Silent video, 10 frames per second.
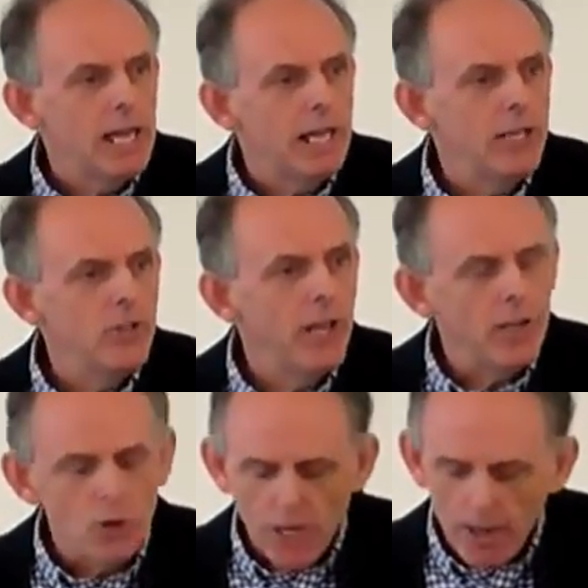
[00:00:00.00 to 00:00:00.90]
is that
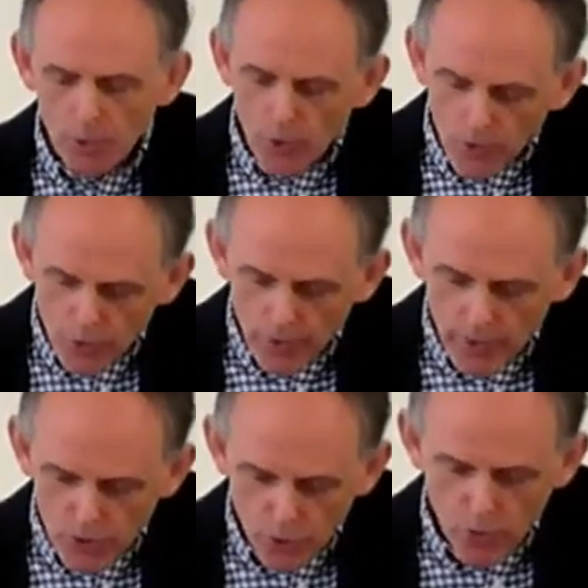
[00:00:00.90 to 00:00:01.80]
in sharp
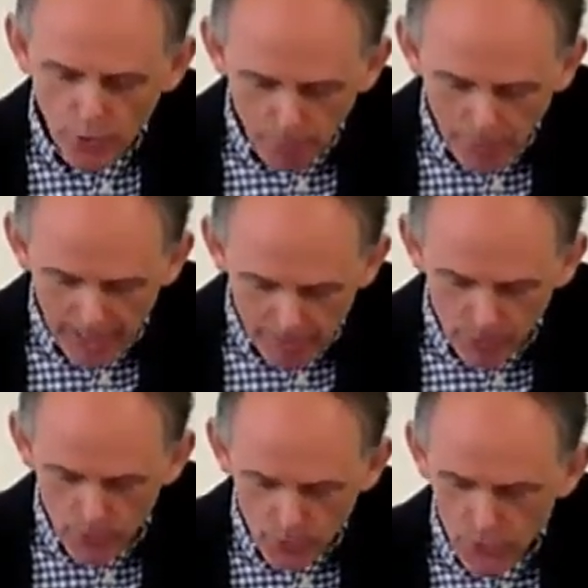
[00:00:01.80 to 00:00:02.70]
contrast to our
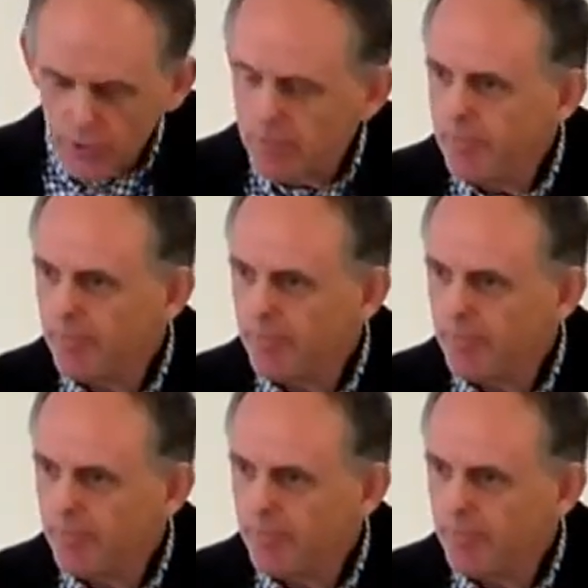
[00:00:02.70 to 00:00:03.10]
Bibles,